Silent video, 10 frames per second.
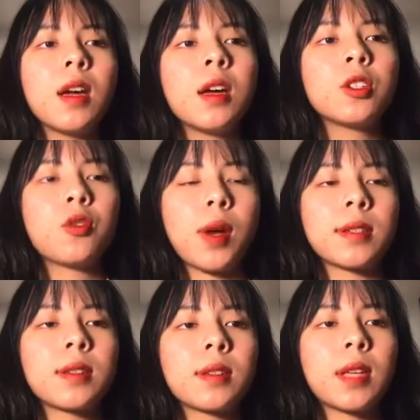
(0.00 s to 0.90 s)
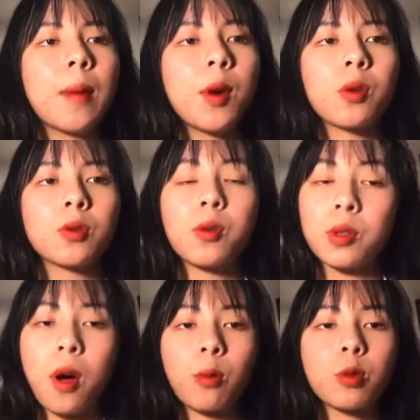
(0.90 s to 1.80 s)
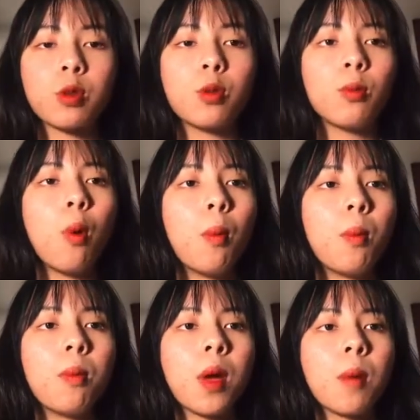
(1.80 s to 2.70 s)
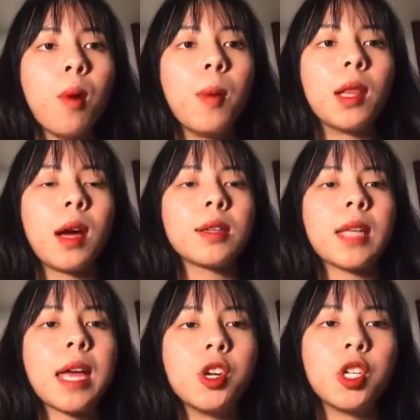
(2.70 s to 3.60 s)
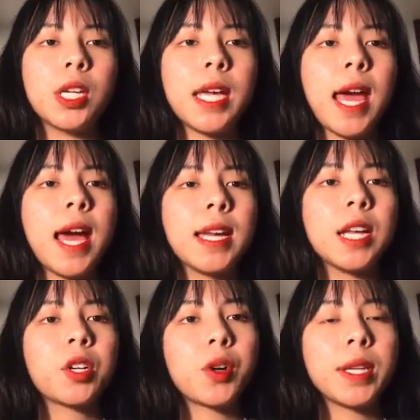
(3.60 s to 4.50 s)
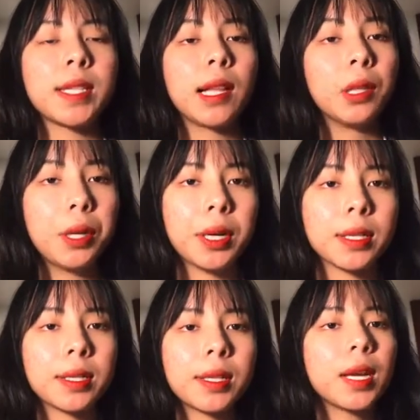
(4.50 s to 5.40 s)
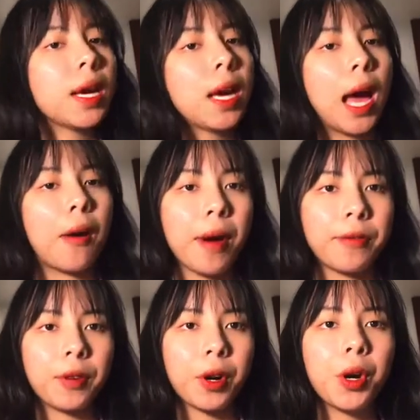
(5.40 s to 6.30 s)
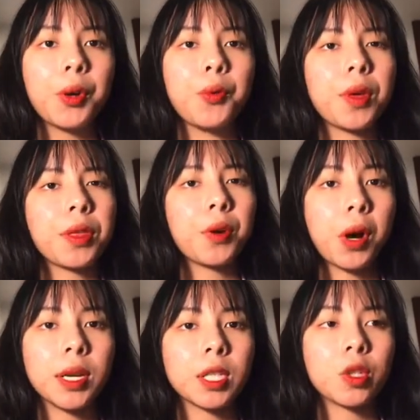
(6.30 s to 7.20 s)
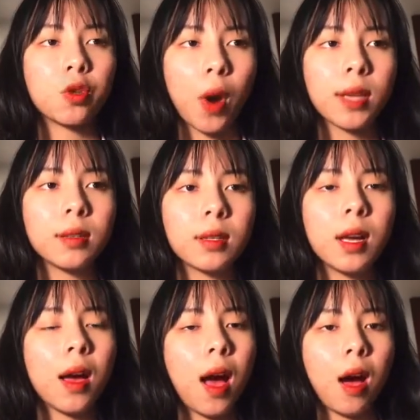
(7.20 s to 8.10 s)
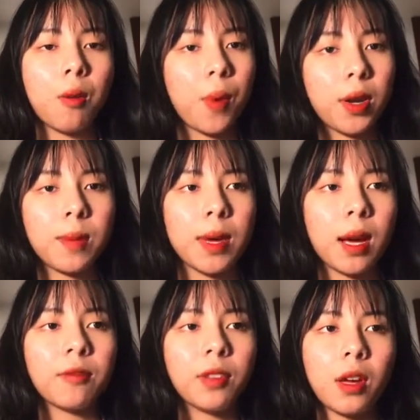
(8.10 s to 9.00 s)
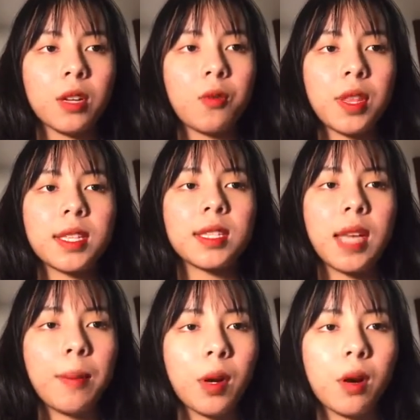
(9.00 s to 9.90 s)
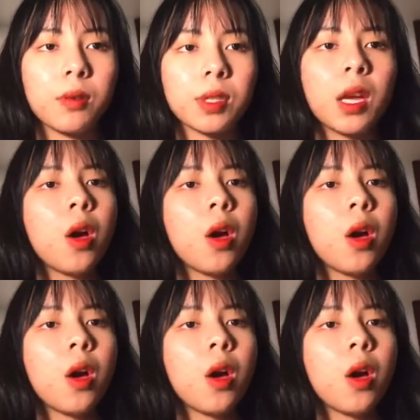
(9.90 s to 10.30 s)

Stress chemicals also help to mobilize energy and increase alertness. However, with chronic stress, our body becomes flooded with these chemicals,